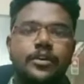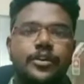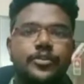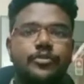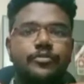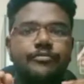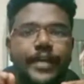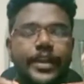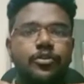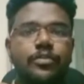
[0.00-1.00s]
You
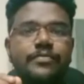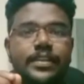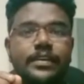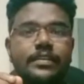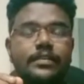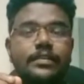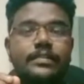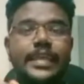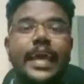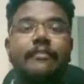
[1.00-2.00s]
find out whether
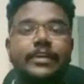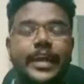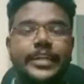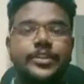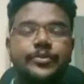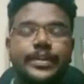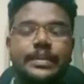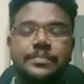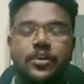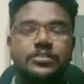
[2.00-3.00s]
they have a
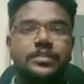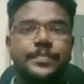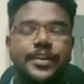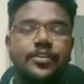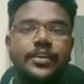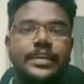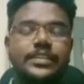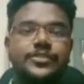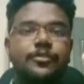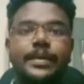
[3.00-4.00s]
continuity because in
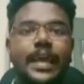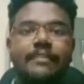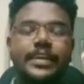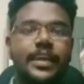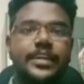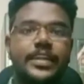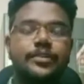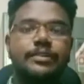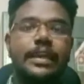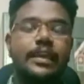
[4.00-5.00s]
periodontics you'll be having
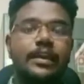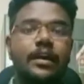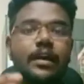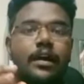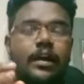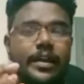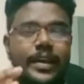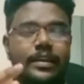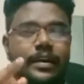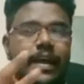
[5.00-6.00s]
continuity. uh,
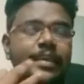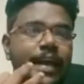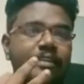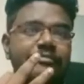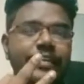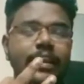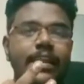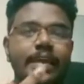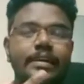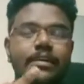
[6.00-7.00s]
I feel
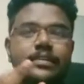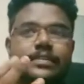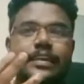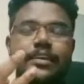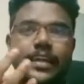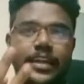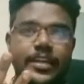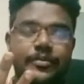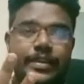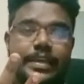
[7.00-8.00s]
like there are
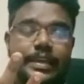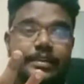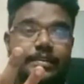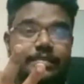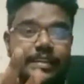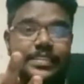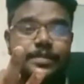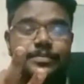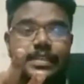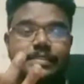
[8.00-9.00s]
continuity in 3
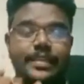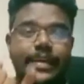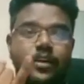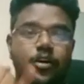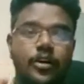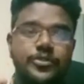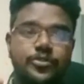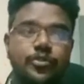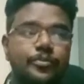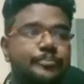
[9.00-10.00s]
subjects like ortho,